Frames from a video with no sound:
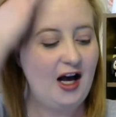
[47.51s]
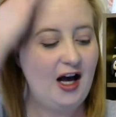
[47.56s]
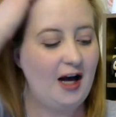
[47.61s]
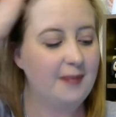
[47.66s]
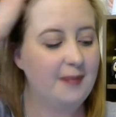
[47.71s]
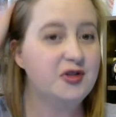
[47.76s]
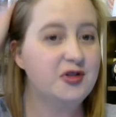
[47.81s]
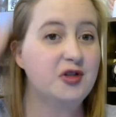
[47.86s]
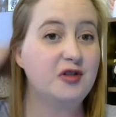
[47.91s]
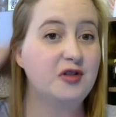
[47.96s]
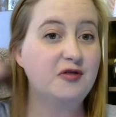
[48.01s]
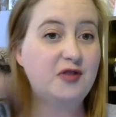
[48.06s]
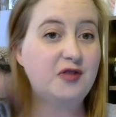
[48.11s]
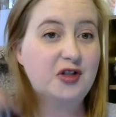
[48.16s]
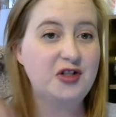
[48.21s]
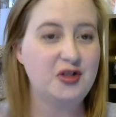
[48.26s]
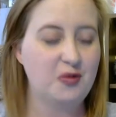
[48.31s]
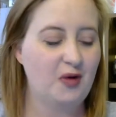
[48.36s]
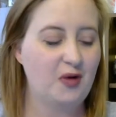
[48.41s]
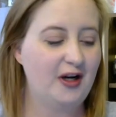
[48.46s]
Um, so the
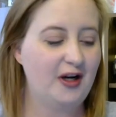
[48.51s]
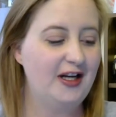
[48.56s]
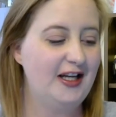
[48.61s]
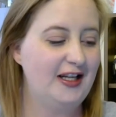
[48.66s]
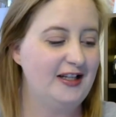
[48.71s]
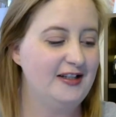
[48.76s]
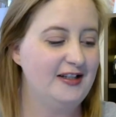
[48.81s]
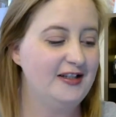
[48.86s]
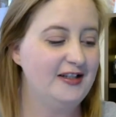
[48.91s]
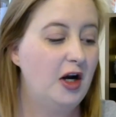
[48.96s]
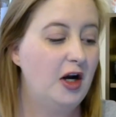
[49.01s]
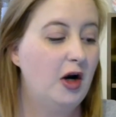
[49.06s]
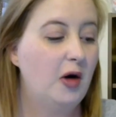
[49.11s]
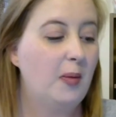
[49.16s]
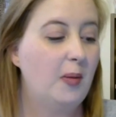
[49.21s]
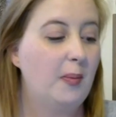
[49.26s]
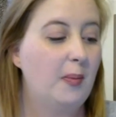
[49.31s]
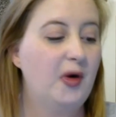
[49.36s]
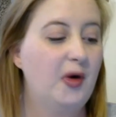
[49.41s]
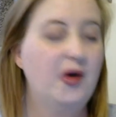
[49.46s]
first one is
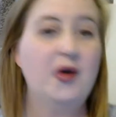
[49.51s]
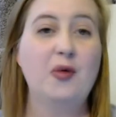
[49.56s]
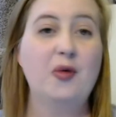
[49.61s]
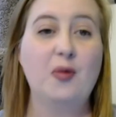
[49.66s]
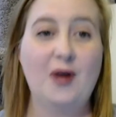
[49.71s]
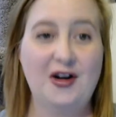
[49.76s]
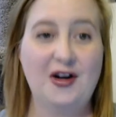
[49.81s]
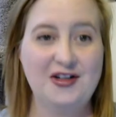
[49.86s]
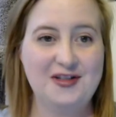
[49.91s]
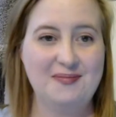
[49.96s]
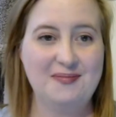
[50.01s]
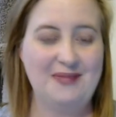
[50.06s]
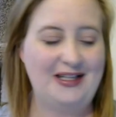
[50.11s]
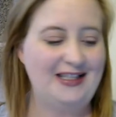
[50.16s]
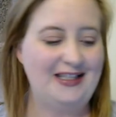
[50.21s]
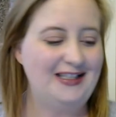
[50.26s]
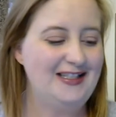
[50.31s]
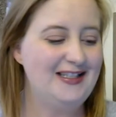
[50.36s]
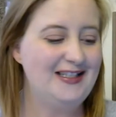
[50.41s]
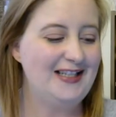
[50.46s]
Murder Wears
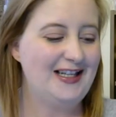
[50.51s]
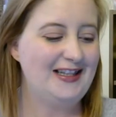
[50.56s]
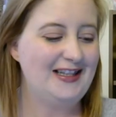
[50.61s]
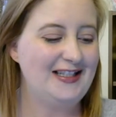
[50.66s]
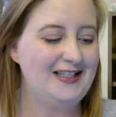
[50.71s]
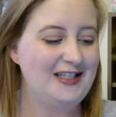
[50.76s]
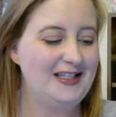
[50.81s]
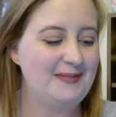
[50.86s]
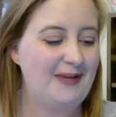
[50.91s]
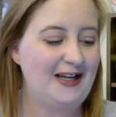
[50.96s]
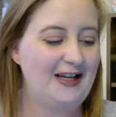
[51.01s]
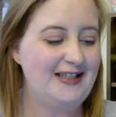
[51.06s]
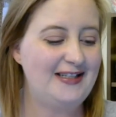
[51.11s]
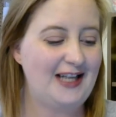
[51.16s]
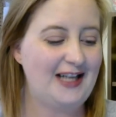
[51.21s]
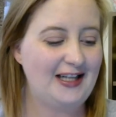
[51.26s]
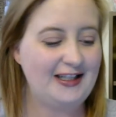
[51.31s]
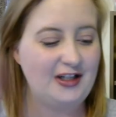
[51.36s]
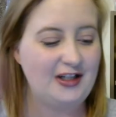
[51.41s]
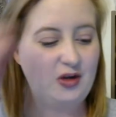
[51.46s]
Mittens, and this is by
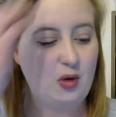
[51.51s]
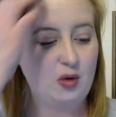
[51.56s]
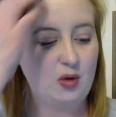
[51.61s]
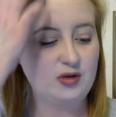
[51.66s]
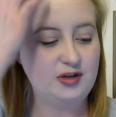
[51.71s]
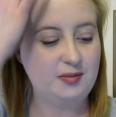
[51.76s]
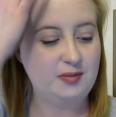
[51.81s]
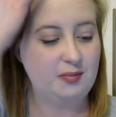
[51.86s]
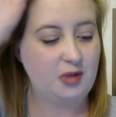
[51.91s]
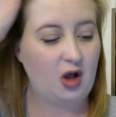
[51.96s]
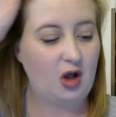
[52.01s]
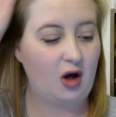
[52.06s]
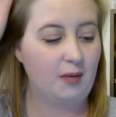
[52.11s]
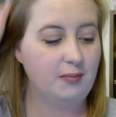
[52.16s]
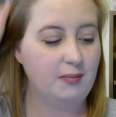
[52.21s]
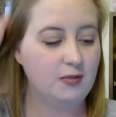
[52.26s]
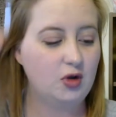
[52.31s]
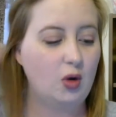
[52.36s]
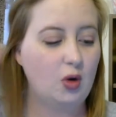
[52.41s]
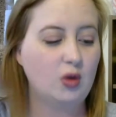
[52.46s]
Sally
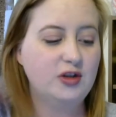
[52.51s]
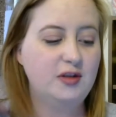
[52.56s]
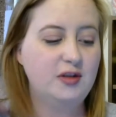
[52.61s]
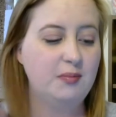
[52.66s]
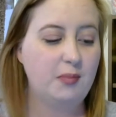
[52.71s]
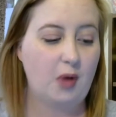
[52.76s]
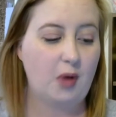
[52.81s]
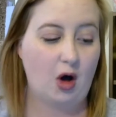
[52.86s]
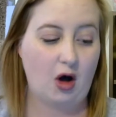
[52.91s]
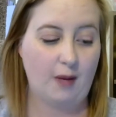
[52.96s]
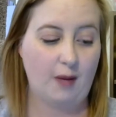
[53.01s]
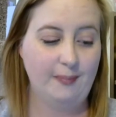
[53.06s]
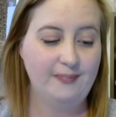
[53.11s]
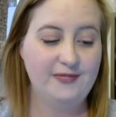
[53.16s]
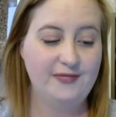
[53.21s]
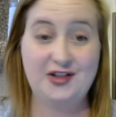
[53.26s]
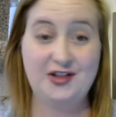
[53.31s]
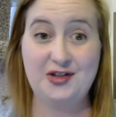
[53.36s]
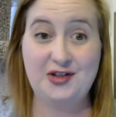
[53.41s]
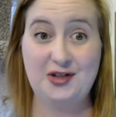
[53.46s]
Goldenblum, Goldenbaum.
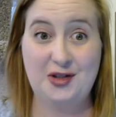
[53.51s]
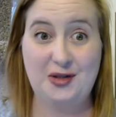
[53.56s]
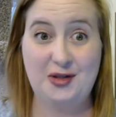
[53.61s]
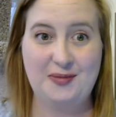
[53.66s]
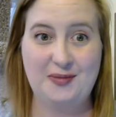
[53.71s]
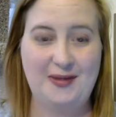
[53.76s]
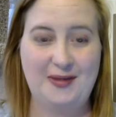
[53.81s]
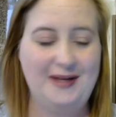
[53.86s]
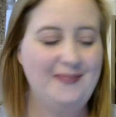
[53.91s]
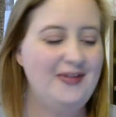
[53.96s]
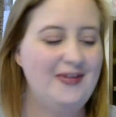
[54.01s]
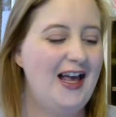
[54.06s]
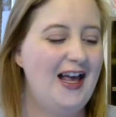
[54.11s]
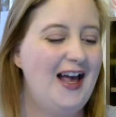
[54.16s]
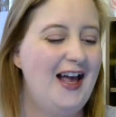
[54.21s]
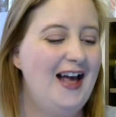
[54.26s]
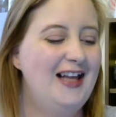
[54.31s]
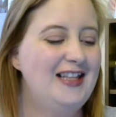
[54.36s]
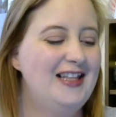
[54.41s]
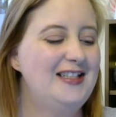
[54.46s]
Excuse me.
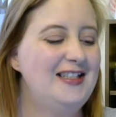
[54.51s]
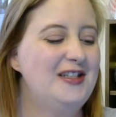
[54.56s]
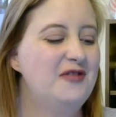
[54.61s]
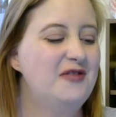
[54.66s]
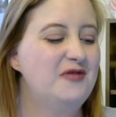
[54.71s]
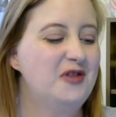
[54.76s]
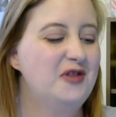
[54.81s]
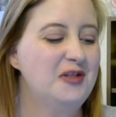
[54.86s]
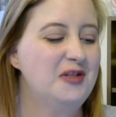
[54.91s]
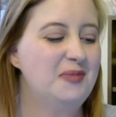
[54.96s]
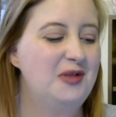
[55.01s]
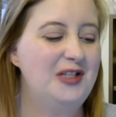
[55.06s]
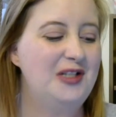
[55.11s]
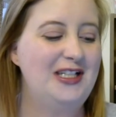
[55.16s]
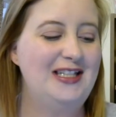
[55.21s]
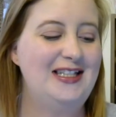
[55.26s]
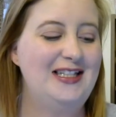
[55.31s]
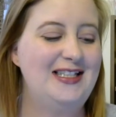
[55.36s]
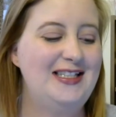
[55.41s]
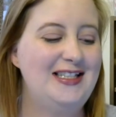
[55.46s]
This is the first
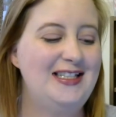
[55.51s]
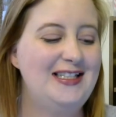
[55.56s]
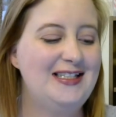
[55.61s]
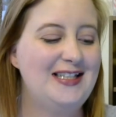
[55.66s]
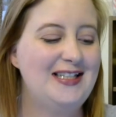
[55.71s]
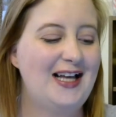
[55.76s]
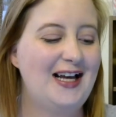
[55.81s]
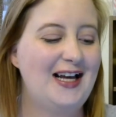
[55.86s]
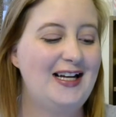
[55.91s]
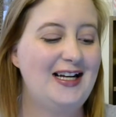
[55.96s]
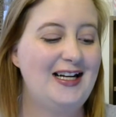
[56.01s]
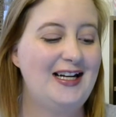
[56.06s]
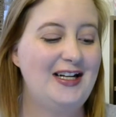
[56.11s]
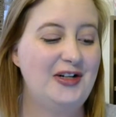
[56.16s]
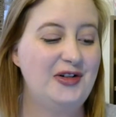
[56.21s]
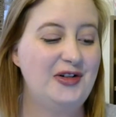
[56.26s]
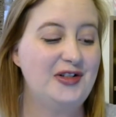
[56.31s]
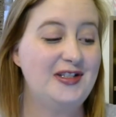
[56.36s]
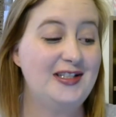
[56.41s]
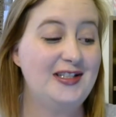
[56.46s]
book in the Seaside
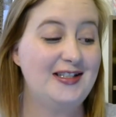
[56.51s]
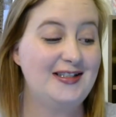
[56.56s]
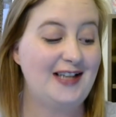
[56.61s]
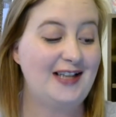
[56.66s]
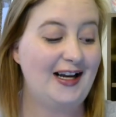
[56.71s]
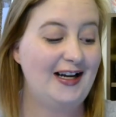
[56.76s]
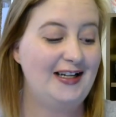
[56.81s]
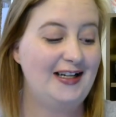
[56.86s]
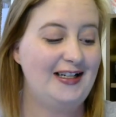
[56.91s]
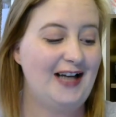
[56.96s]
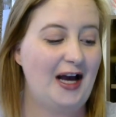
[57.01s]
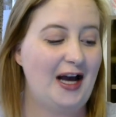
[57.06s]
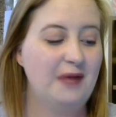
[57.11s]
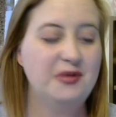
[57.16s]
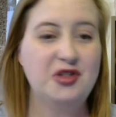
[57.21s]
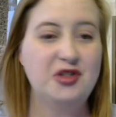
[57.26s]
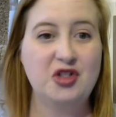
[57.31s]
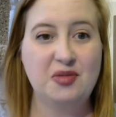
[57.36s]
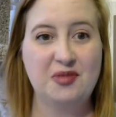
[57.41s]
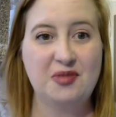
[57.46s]
Knitters Society. I
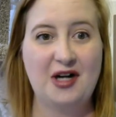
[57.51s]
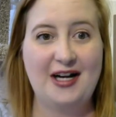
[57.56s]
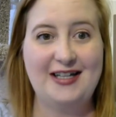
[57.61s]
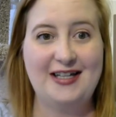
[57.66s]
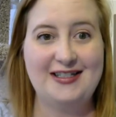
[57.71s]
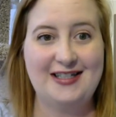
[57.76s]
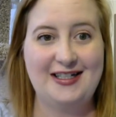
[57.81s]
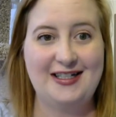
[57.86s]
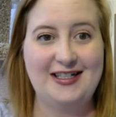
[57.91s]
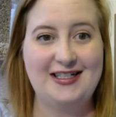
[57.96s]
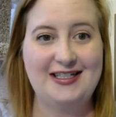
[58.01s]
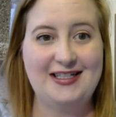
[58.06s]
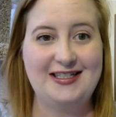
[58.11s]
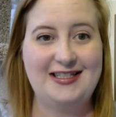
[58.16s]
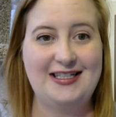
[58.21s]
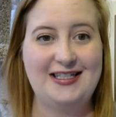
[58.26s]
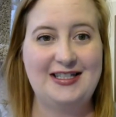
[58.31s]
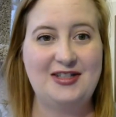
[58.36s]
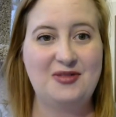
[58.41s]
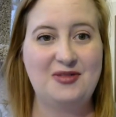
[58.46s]
was super excited to
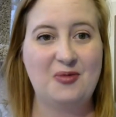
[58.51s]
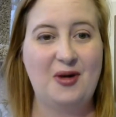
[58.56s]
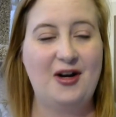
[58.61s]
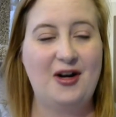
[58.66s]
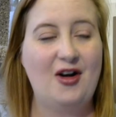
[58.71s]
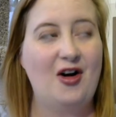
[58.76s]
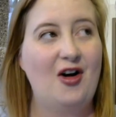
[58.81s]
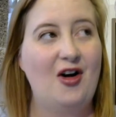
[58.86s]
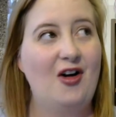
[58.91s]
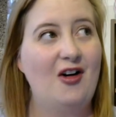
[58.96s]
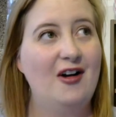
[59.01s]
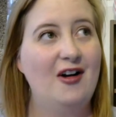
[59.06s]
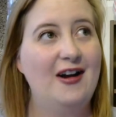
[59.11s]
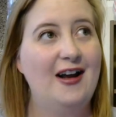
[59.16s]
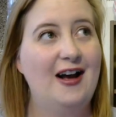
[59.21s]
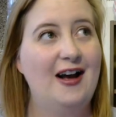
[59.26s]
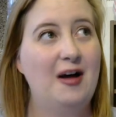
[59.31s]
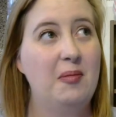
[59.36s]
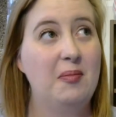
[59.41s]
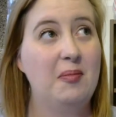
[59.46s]
see this one on
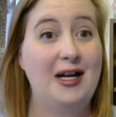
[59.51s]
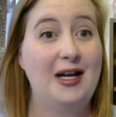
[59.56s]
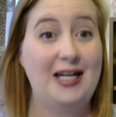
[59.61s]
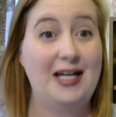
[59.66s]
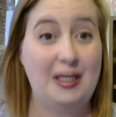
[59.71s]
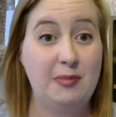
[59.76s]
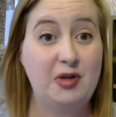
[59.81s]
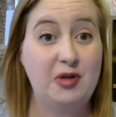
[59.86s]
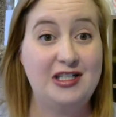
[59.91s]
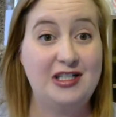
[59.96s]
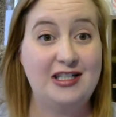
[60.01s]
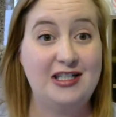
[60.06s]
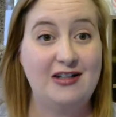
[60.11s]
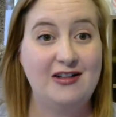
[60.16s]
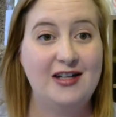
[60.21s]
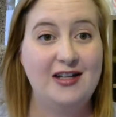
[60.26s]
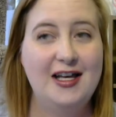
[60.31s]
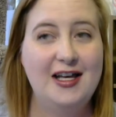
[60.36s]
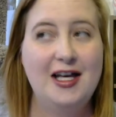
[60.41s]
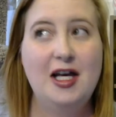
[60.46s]
um, an ebook
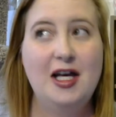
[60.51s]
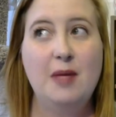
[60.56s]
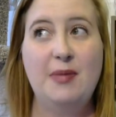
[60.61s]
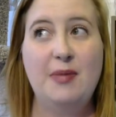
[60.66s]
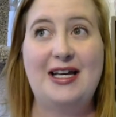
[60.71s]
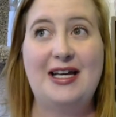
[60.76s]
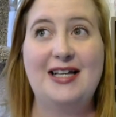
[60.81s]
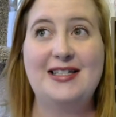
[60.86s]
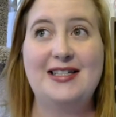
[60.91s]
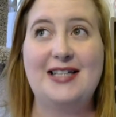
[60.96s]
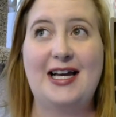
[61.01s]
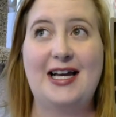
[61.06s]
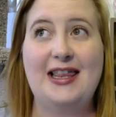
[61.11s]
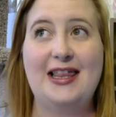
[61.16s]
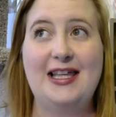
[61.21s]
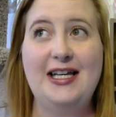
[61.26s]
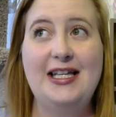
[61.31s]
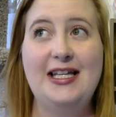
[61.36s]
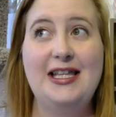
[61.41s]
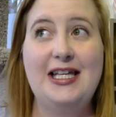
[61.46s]
deal because I
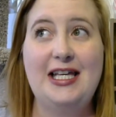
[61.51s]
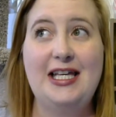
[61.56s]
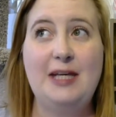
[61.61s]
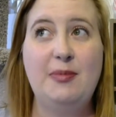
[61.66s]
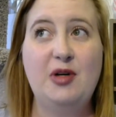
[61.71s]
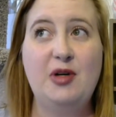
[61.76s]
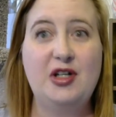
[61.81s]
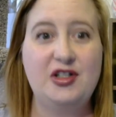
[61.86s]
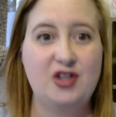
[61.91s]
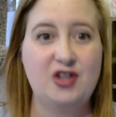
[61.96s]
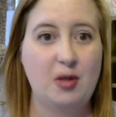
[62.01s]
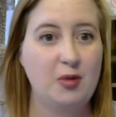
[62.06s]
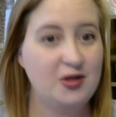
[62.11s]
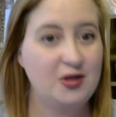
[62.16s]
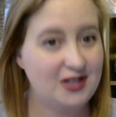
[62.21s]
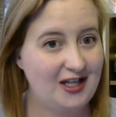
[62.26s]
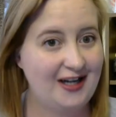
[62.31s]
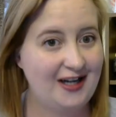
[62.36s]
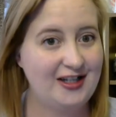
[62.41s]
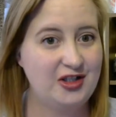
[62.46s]
think the ebook is
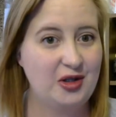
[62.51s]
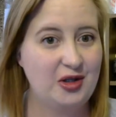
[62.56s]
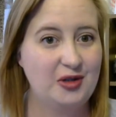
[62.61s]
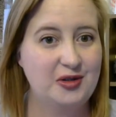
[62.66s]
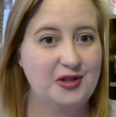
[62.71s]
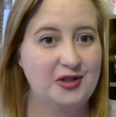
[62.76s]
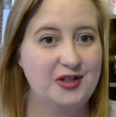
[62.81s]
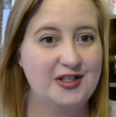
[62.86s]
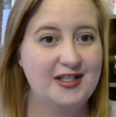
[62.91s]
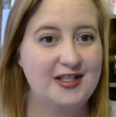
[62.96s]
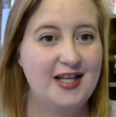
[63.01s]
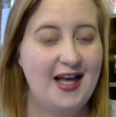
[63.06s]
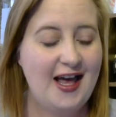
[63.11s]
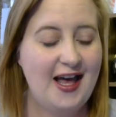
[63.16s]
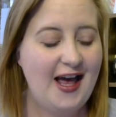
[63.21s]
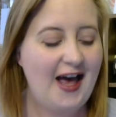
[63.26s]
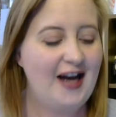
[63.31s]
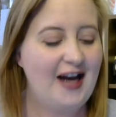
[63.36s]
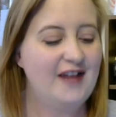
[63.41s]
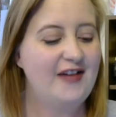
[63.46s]
almost nine dollars,
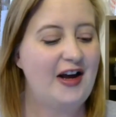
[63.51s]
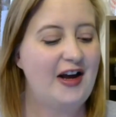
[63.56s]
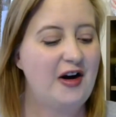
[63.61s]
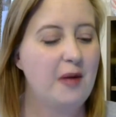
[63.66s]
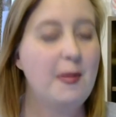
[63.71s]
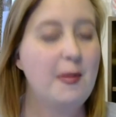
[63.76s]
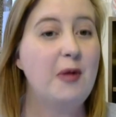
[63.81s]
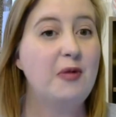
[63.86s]
and I've had it on my